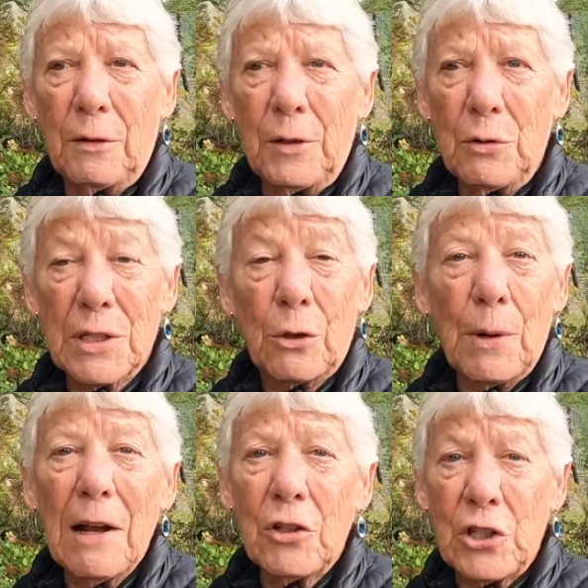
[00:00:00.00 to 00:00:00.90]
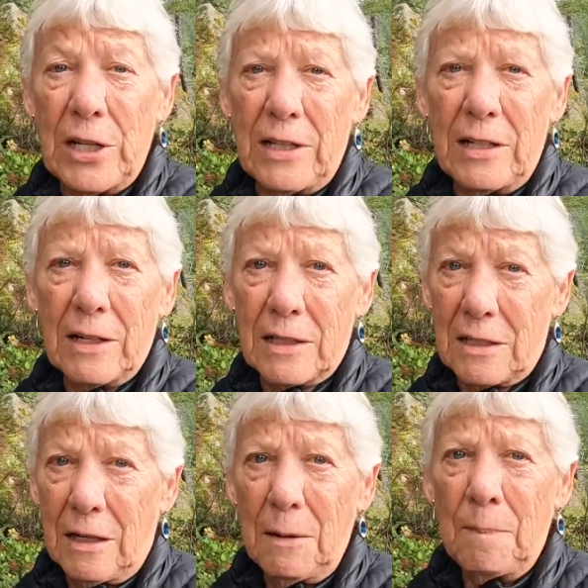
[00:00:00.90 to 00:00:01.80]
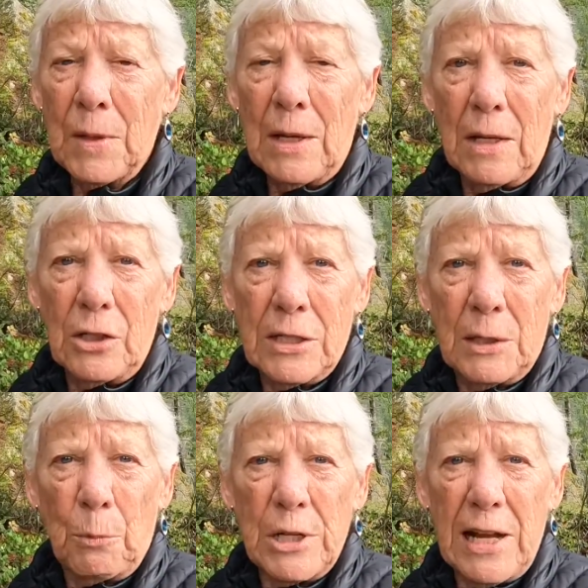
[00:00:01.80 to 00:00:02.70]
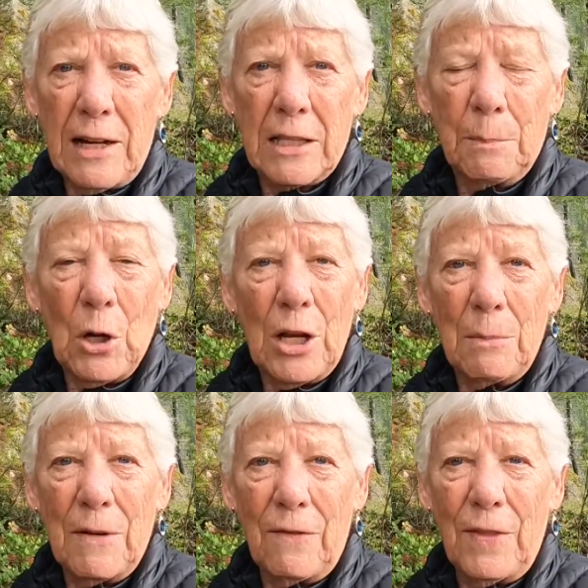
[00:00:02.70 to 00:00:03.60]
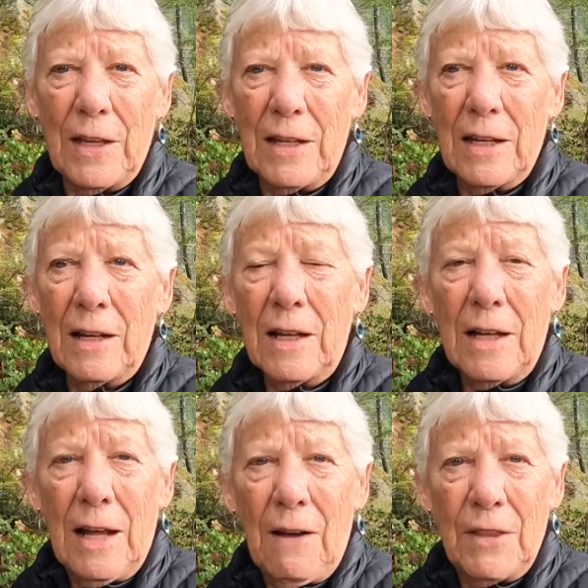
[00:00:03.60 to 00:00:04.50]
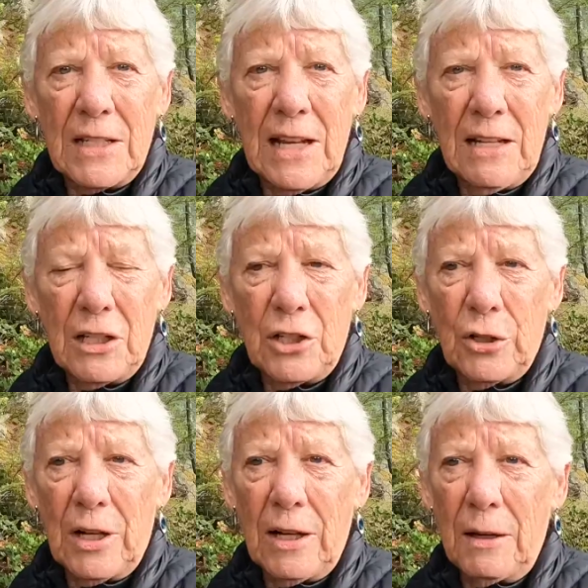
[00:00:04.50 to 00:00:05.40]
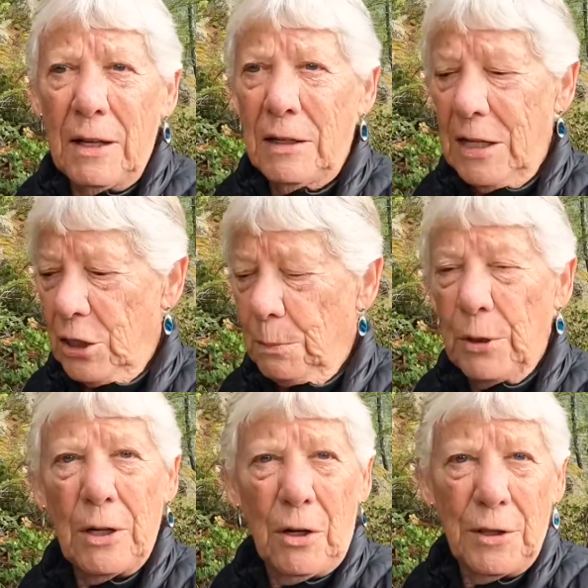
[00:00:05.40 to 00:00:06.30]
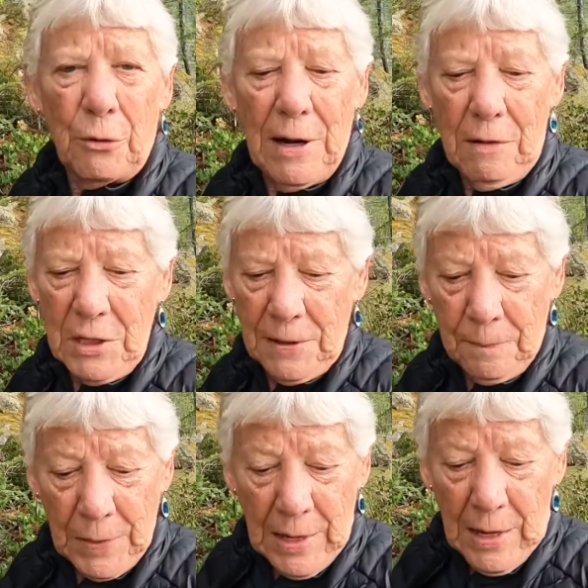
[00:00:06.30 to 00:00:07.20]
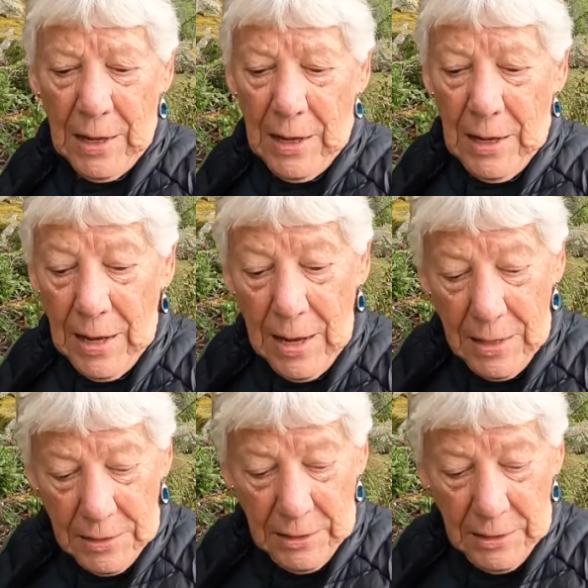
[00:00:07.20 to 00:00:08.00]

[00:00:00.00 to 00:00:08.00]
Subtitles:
use a ground sheet next time, just to protect the bottom of the tent should I need to put it on the ground. And